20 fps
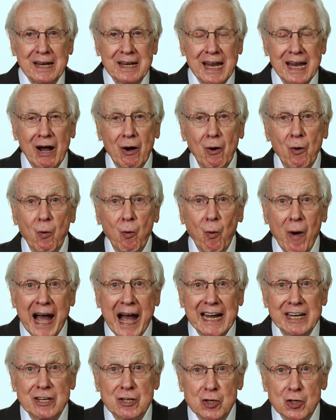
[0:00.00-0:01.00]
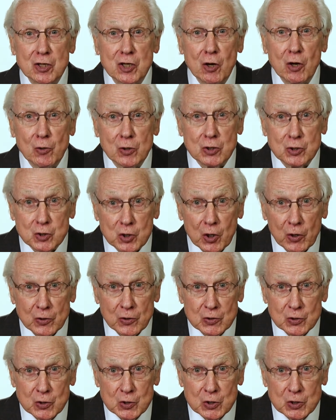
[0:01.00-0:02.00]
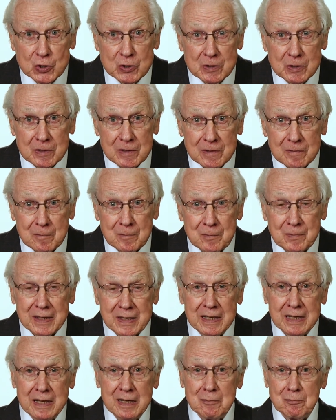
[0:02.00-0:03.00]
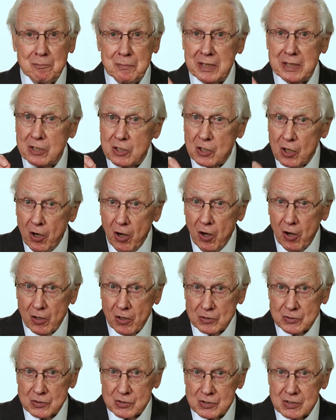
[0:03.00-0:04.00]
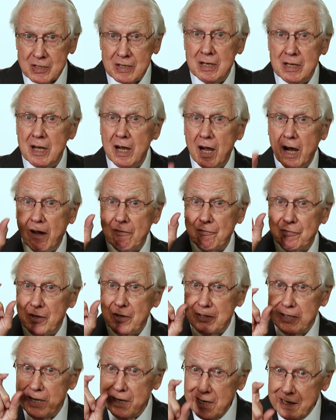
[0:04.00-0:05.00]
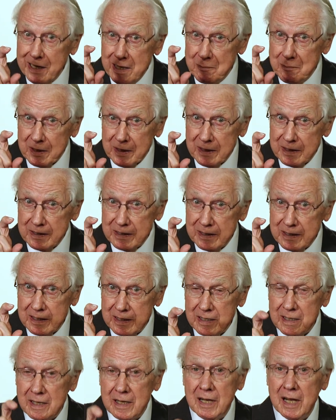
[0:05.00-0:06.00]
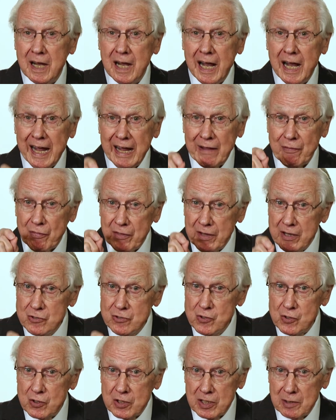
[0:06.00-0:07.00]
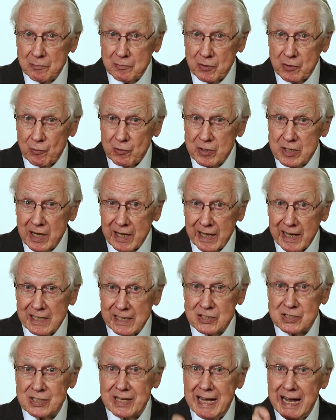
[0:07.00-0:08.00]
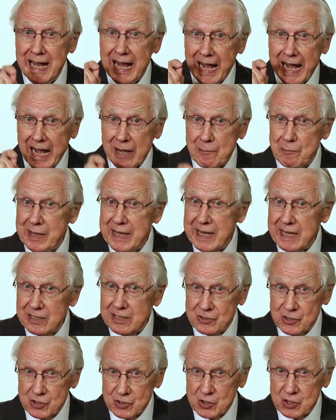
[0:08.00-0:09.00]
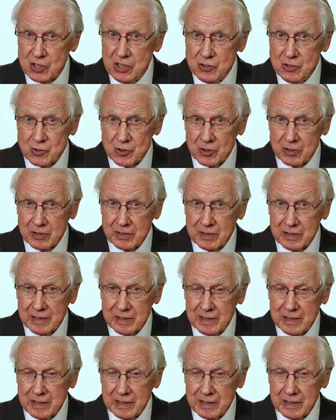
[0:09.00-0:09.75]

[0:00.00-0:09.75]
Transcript: Now, why do you go to church? Because of the dilemma. And then you come to realize I make a decision,